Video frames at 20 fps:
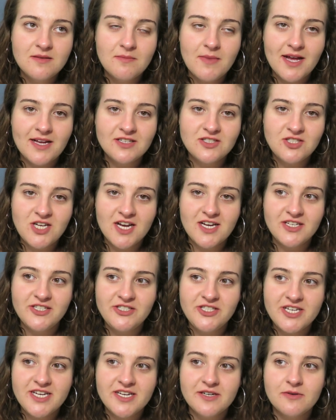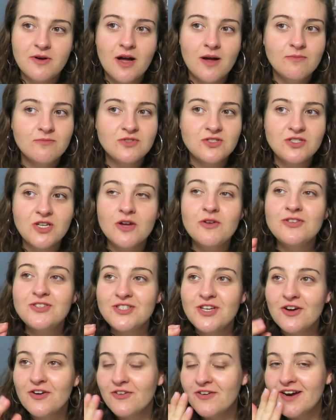Max, Jack and Jill. I'm so
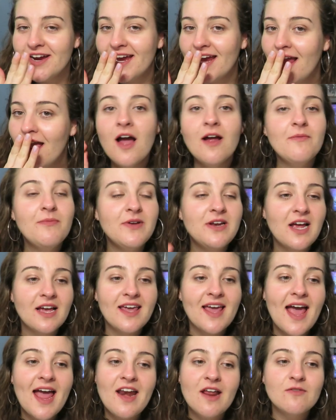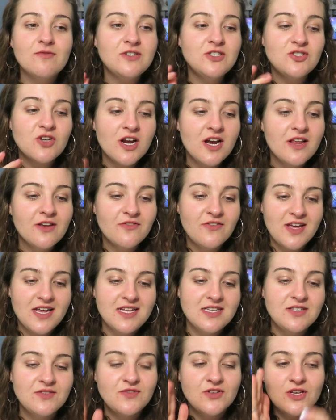sorry. I've been trying to look for
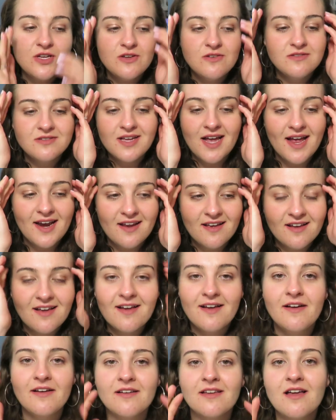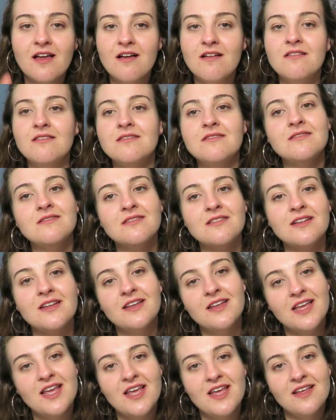interviews and I can't
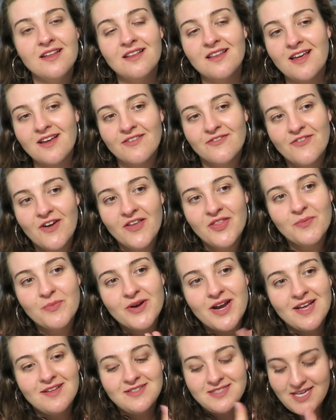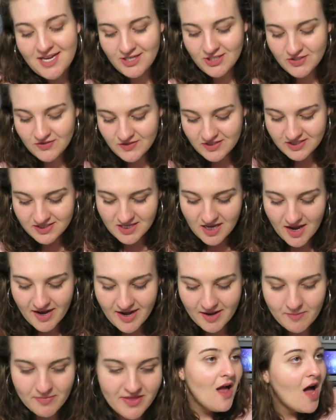find the pronunciation of the
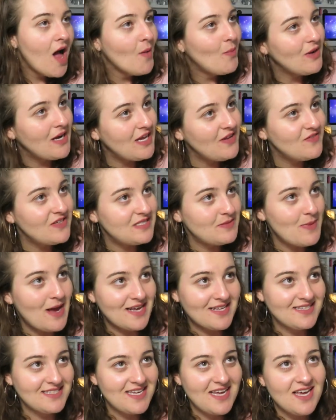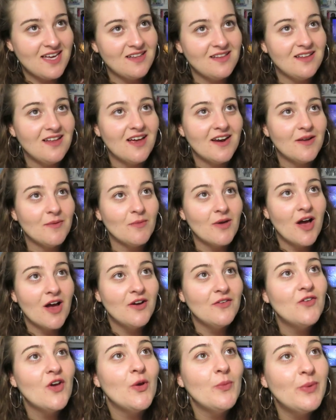surname. I believe it's Max Gill, and I'm
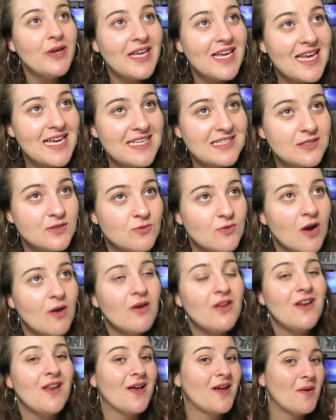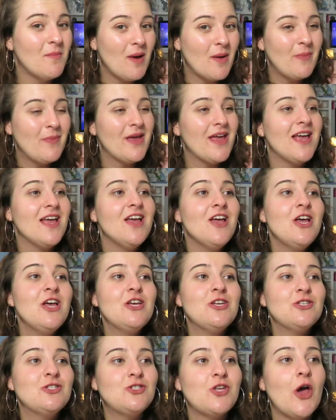kind of hoping it is, or I'll look like a muppet.
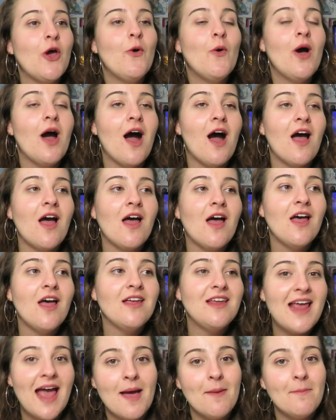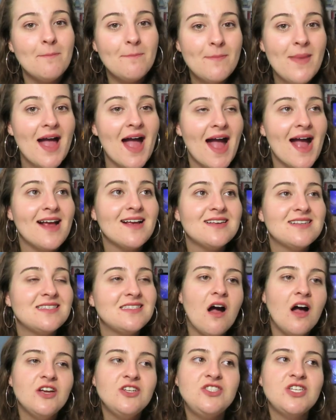So yeah,
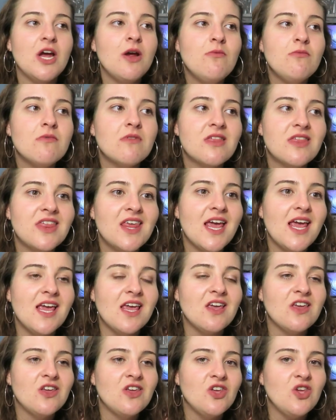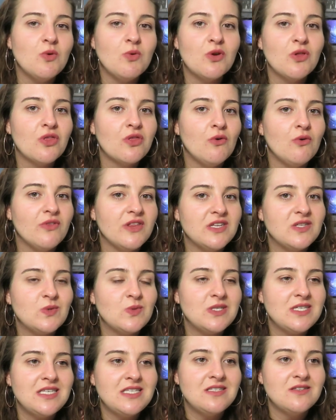Max, I don't think you would have thought this
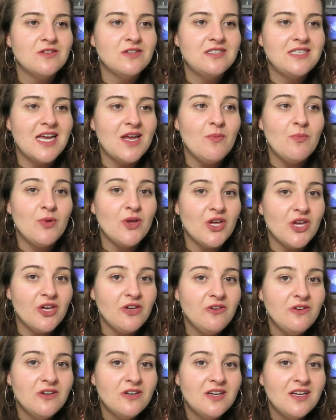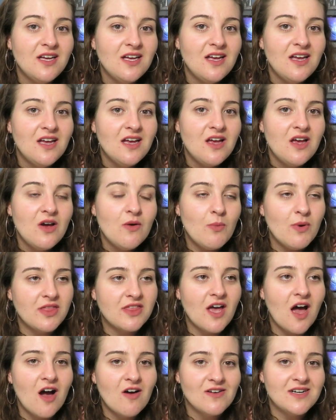was his debut
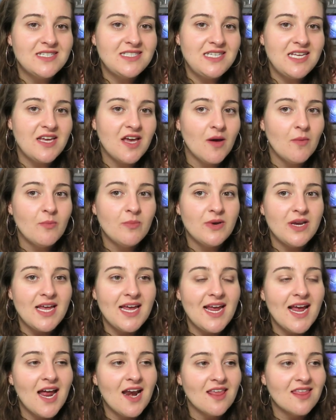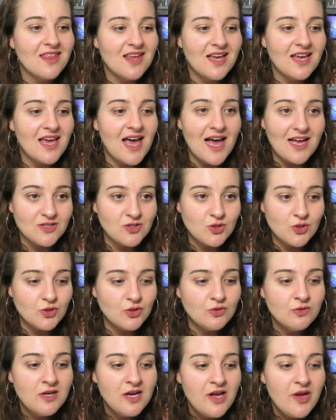with the RSC company, and I think at
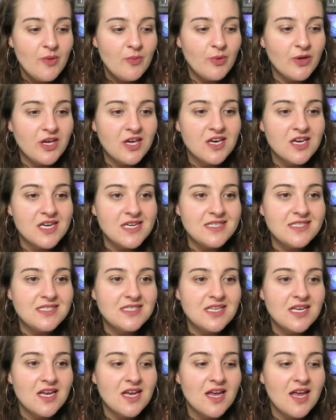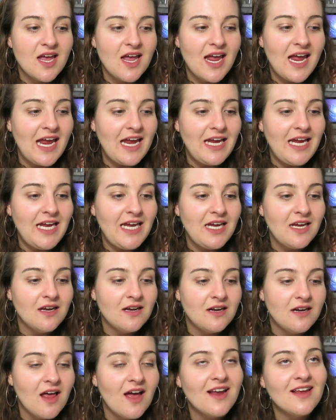all, because he,
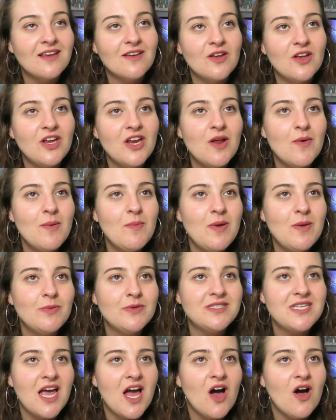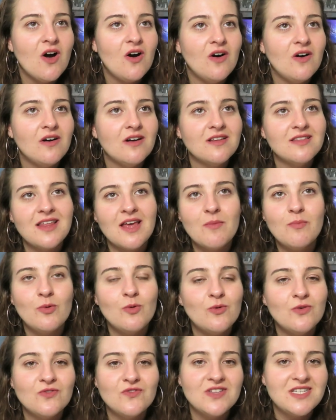like, you know when people say, oh, they're
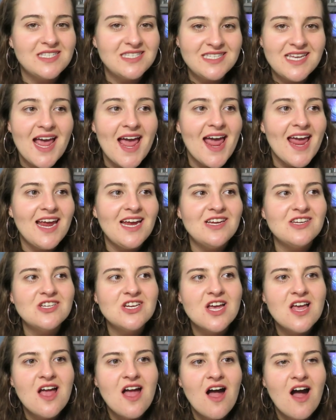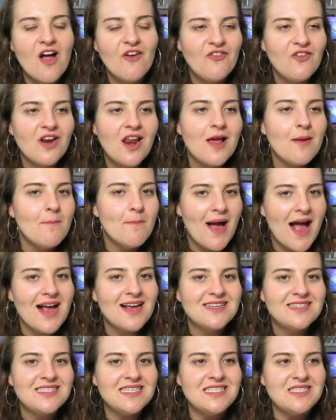born for the stage, I feel like
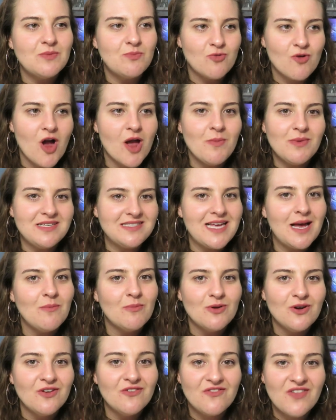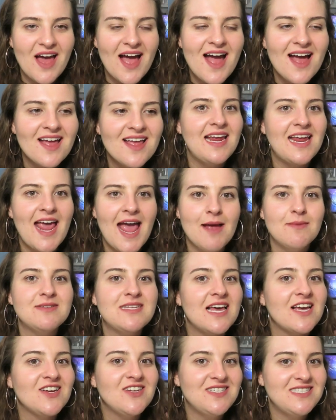Max is a prime example of that. He
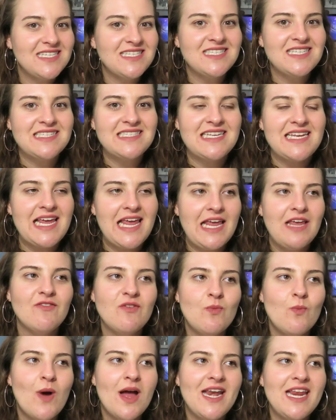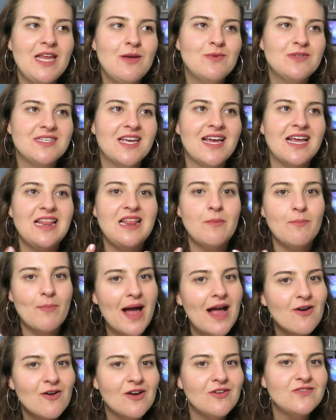kept that consistency even when he was like in the
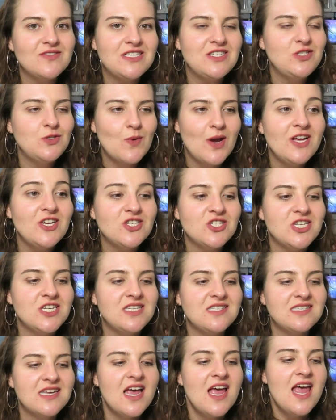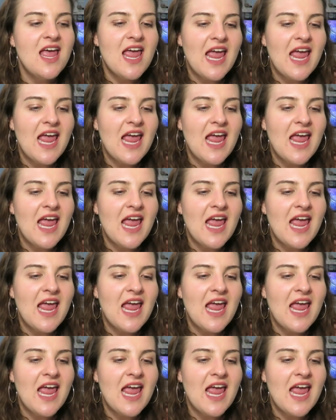background of situations.